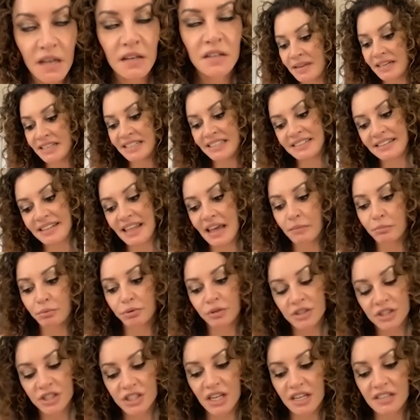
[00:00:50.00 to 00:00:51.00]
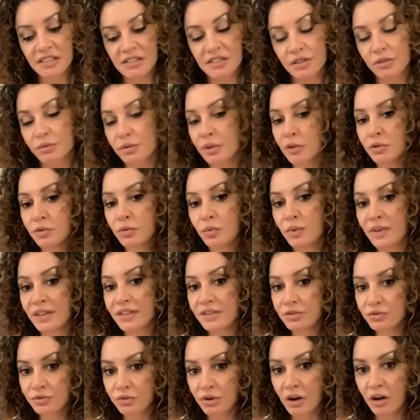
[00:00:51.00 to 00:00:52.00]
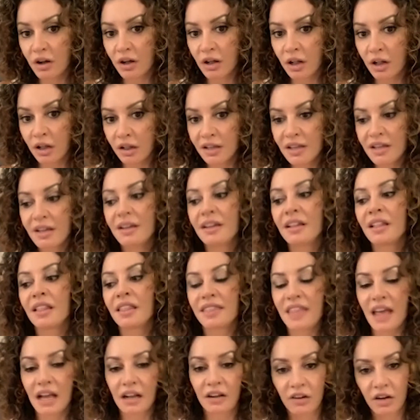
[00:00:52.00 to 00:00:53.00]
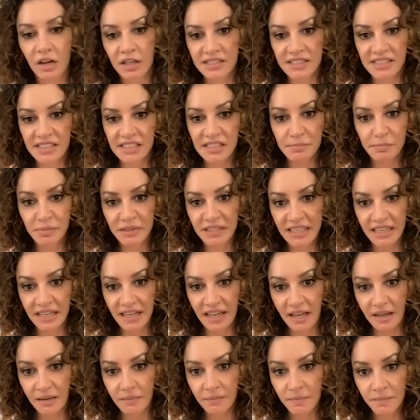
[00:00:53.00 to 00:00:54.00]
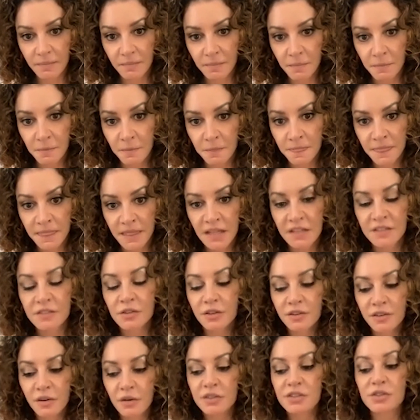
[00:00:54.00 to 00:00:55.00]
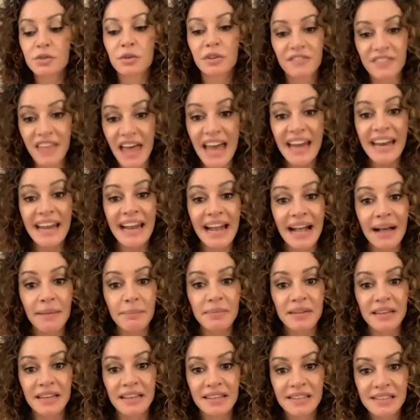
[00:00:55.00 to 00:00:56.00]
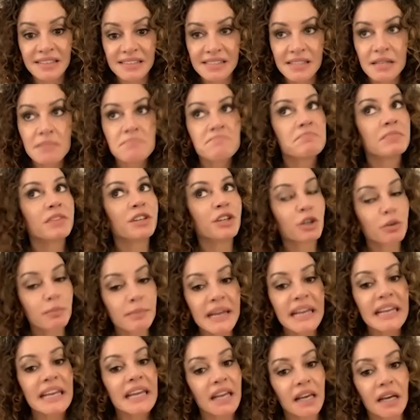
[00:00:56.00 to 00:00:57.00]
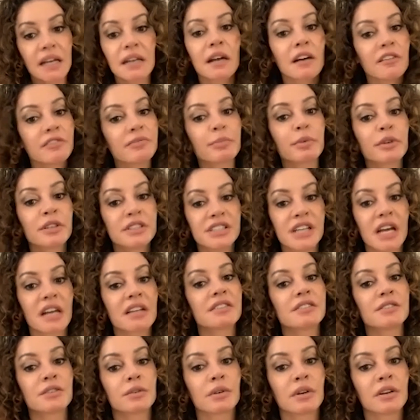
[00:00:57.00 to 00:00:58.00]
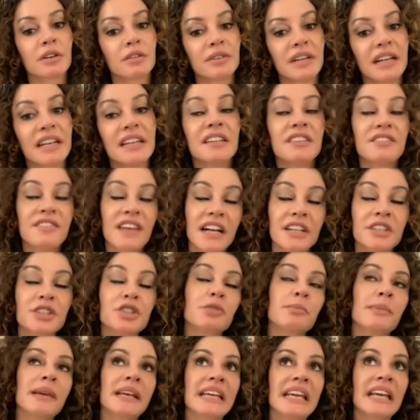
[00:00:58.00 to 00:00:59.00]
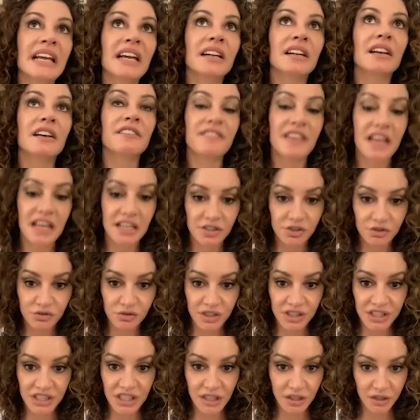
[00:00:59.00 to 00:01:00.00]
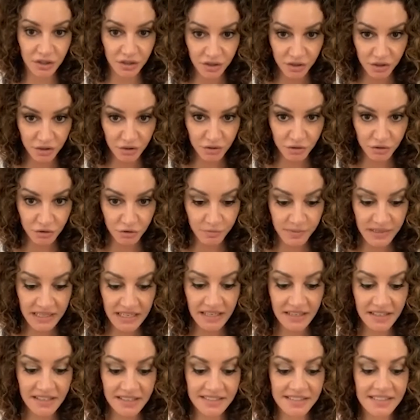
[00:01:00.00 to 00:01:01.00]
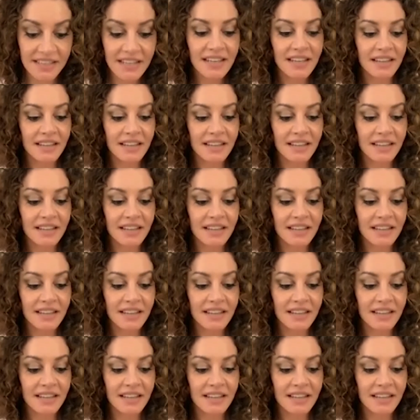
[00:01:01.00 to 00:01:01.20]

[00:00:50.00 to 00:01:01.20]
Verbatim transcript: and it's that progesterone withdrawal that causes bleeding. So, so if that happens, you're making enough progesterone. And in fact, you're making enough estrogen too, because